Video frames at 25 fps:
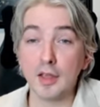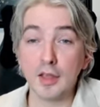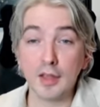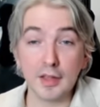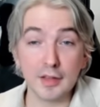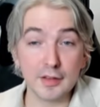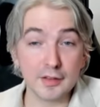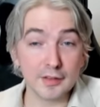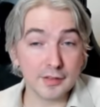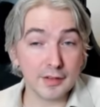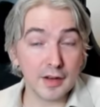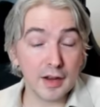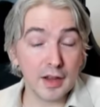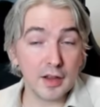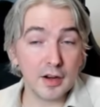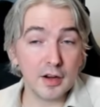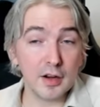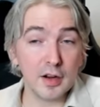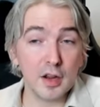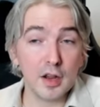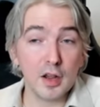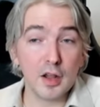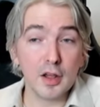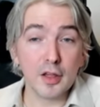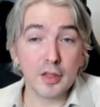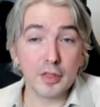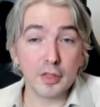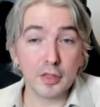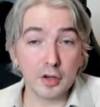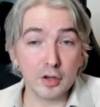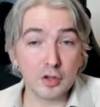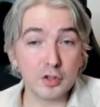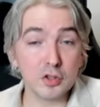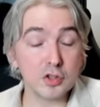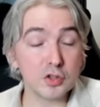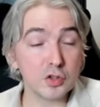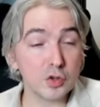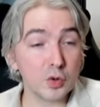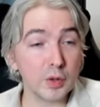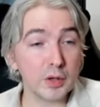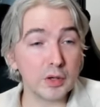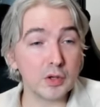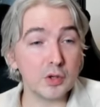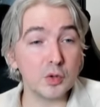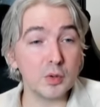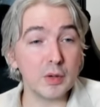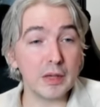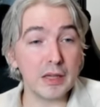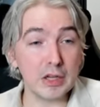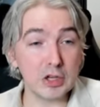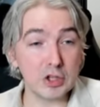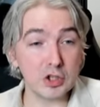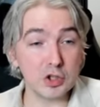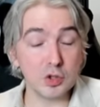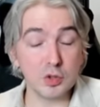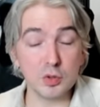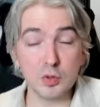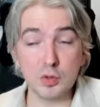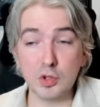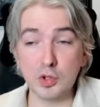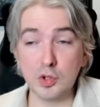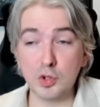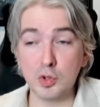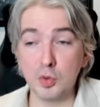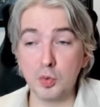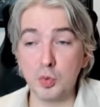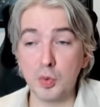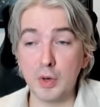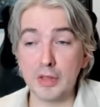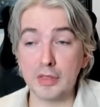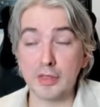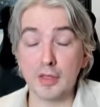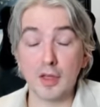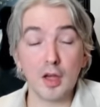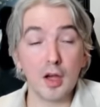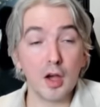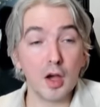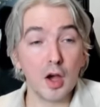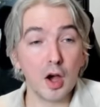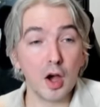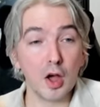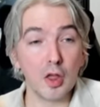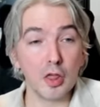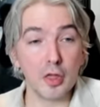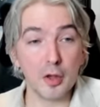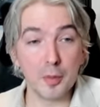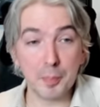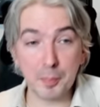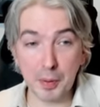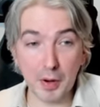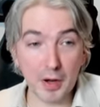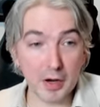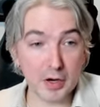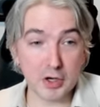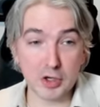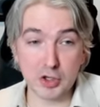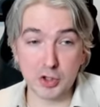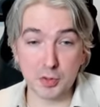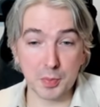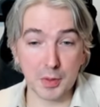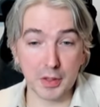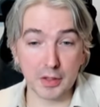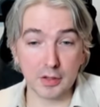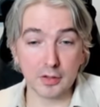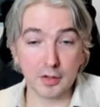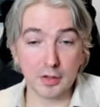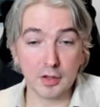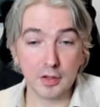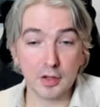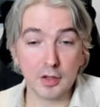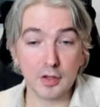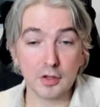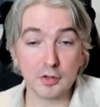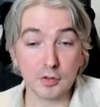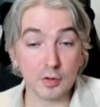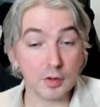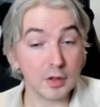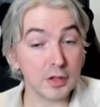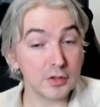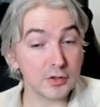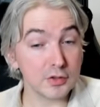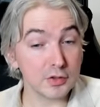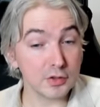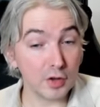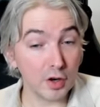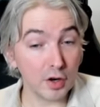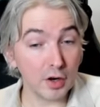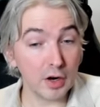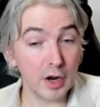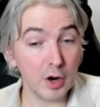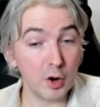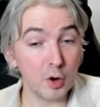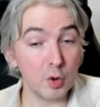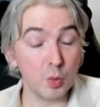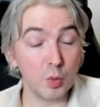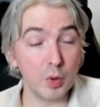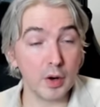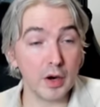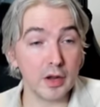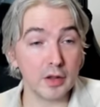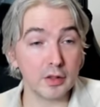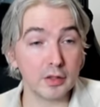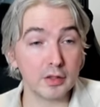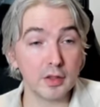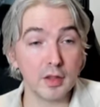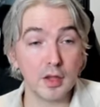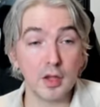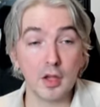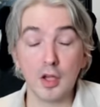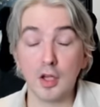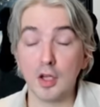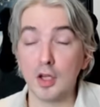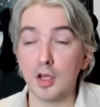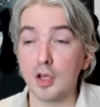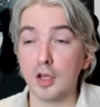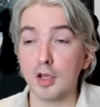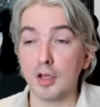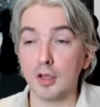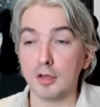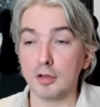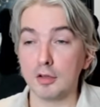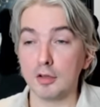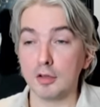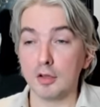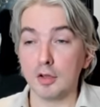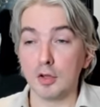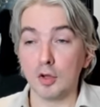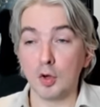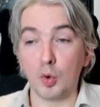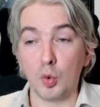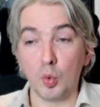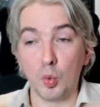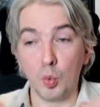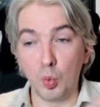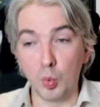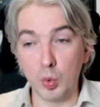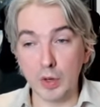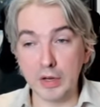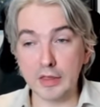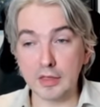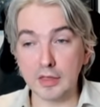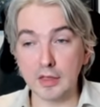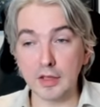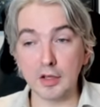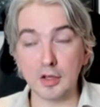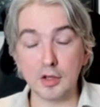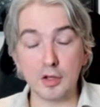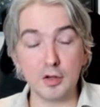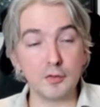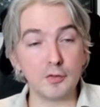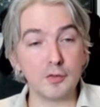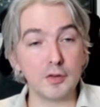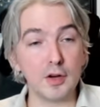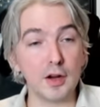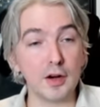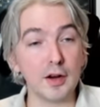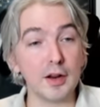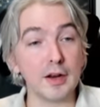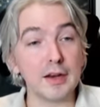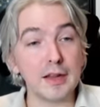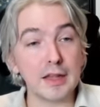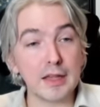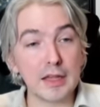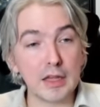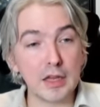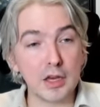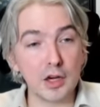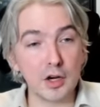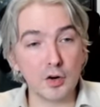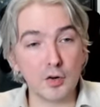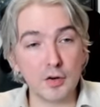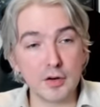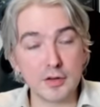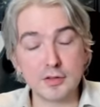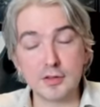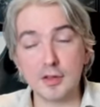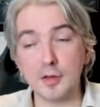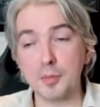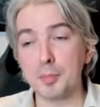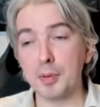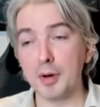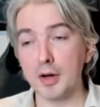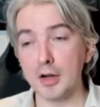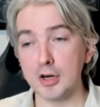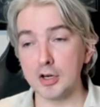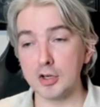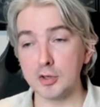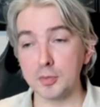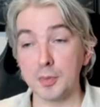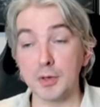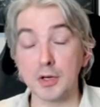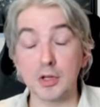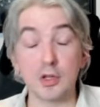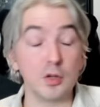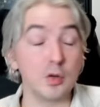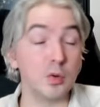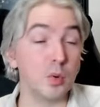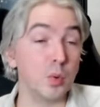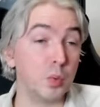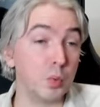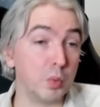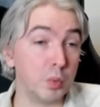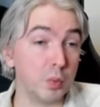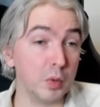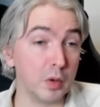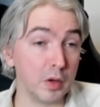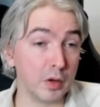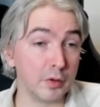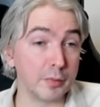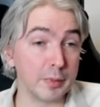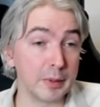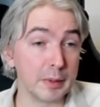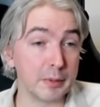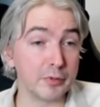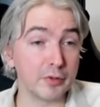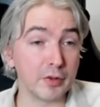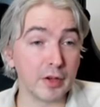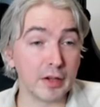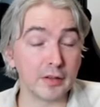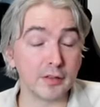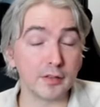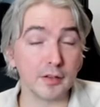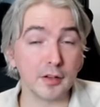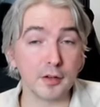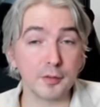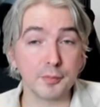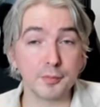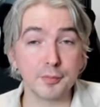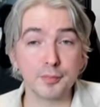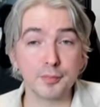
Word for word: Instead, they're just going to issue you with the punishment. So they start out with, we think you've done it. Here is the punishment you will be facing.